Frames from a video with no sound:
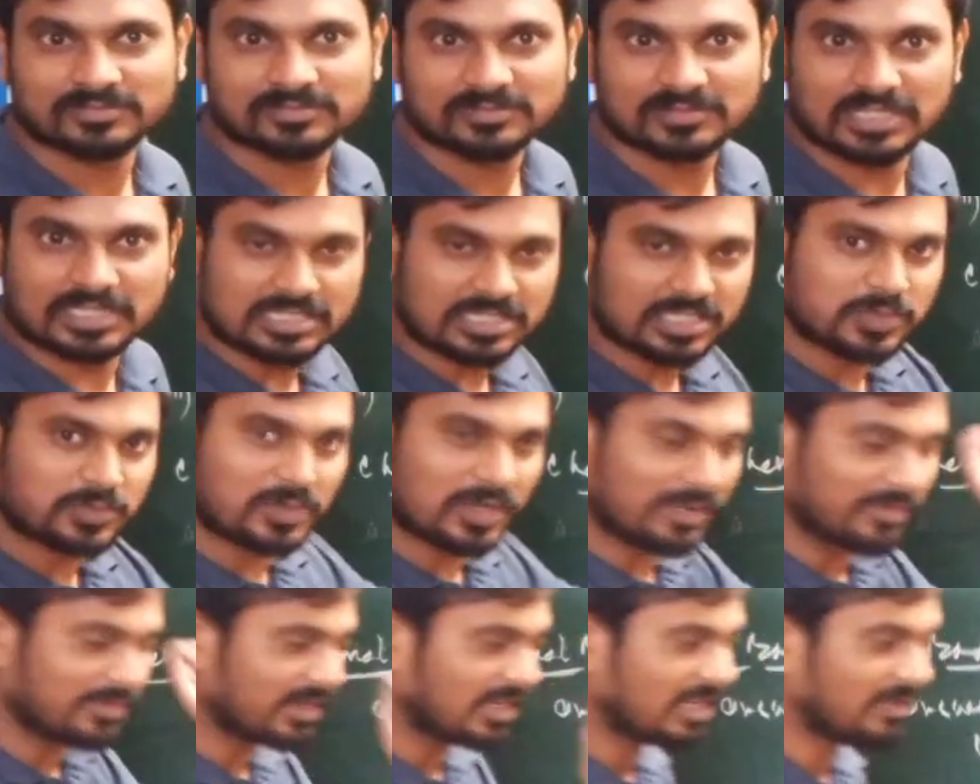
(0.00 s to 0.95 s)
This is
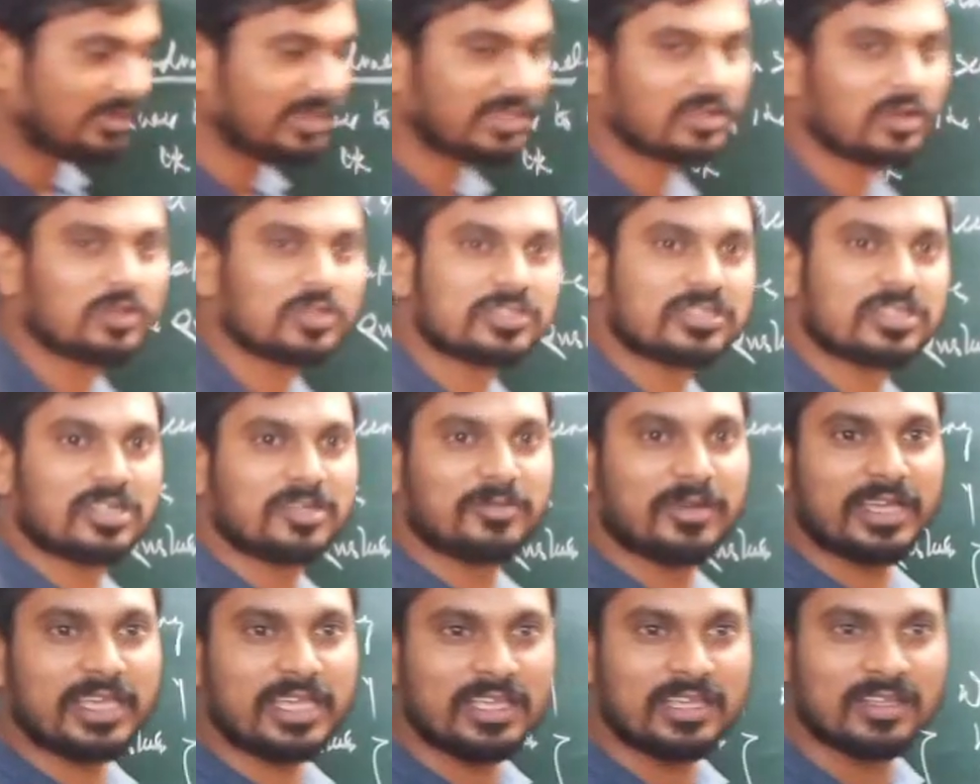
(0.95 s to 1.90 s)
primarily being answered
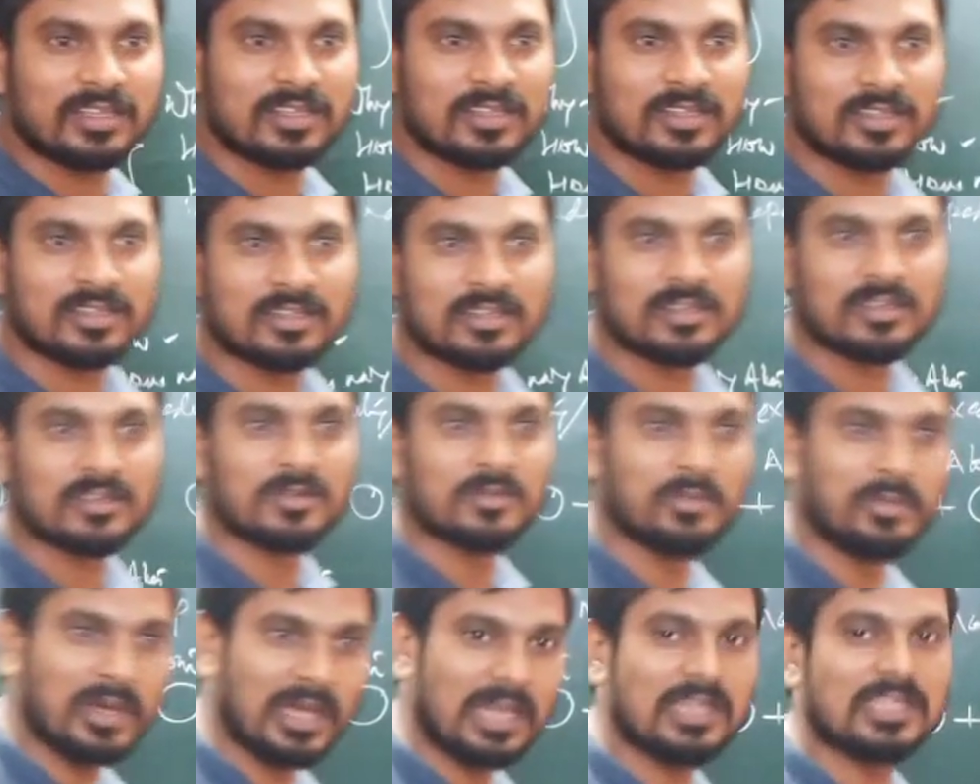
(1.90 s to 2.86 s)
by
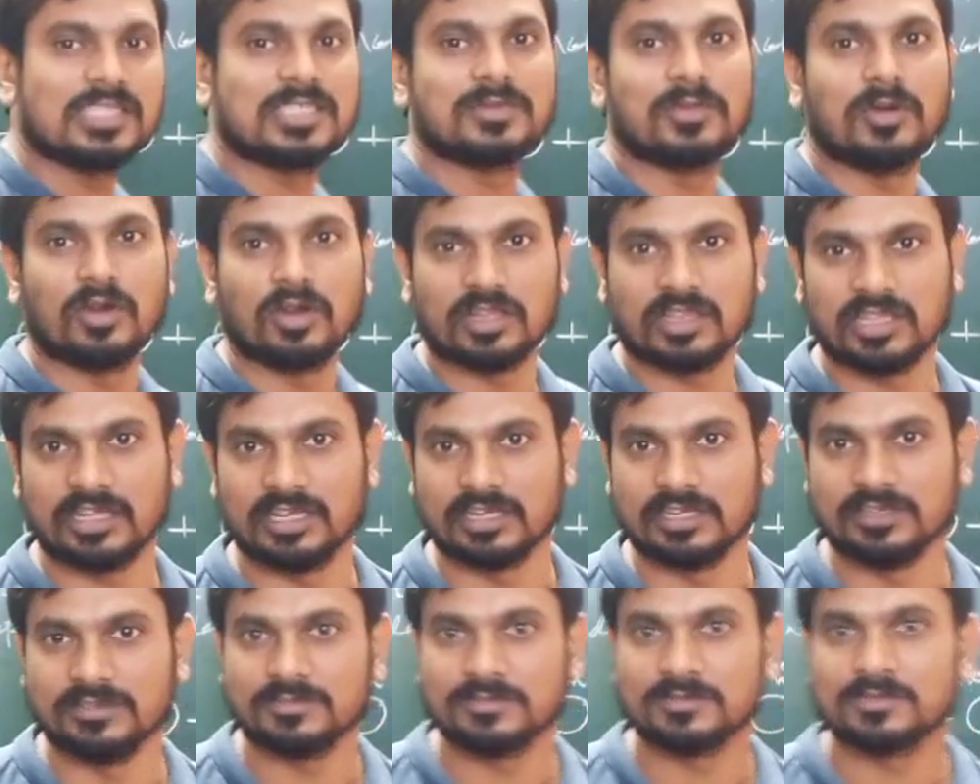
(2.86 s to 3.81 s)
Valence bond
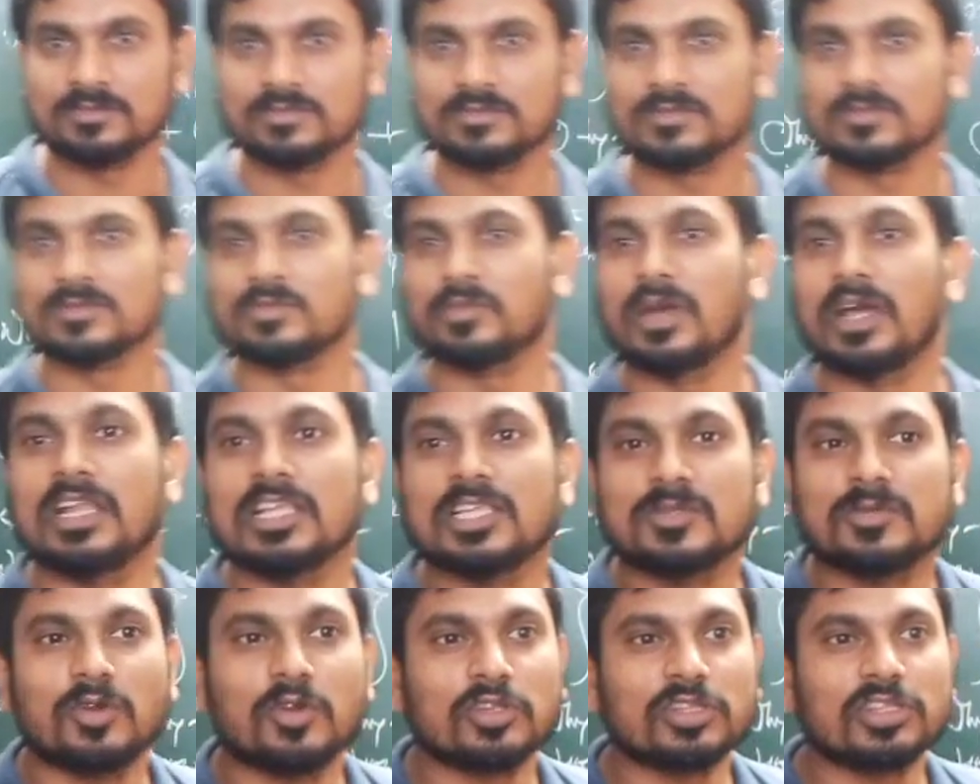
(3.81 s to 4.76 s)
theory.
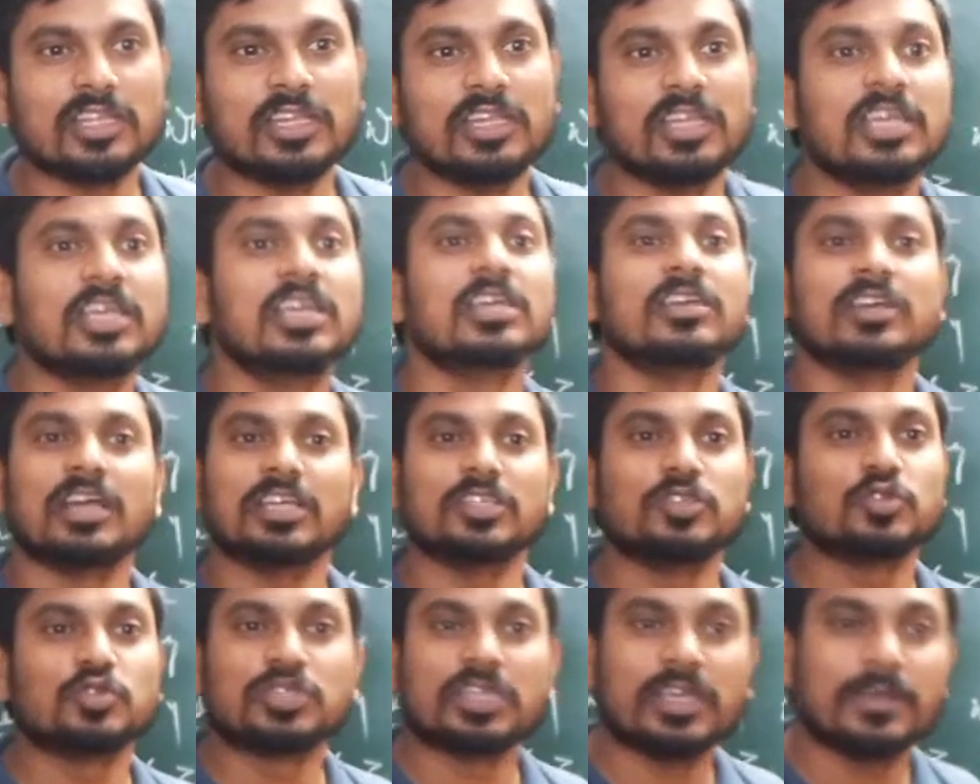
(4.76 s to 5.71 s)
Valence bond theory, as
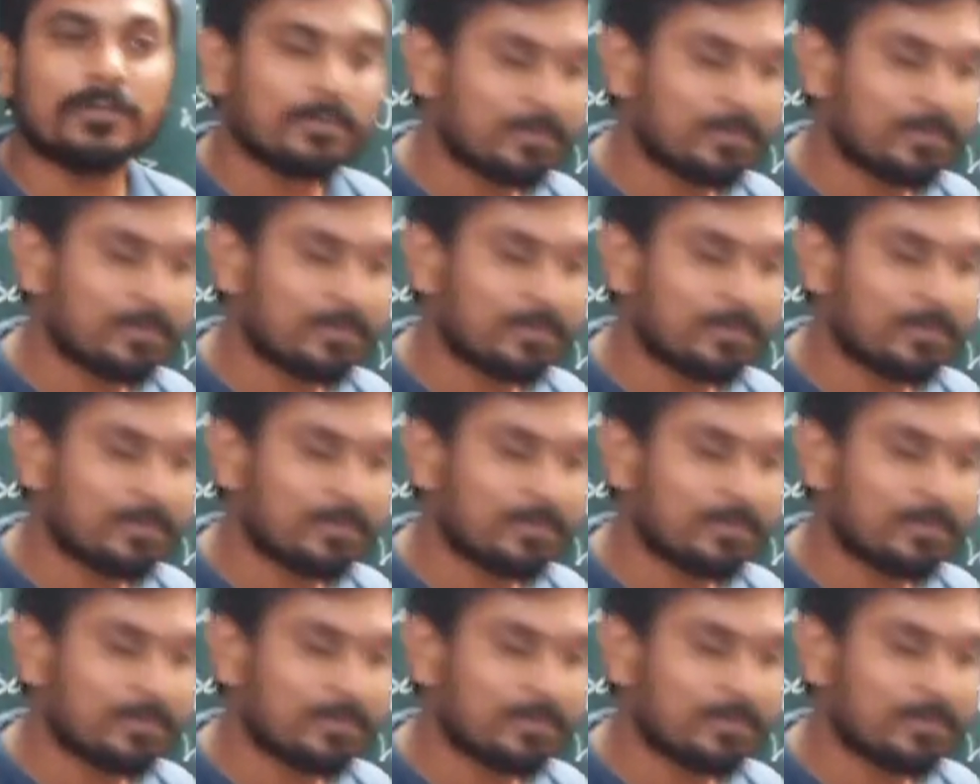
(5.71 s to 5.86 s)
you say,